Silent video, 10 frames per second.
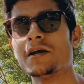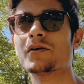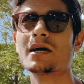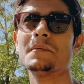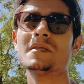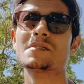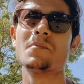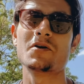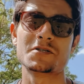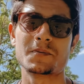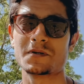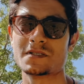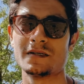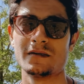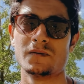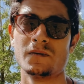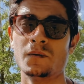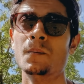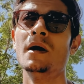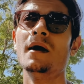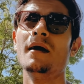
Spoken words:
You're gonna be the smartest person in the room.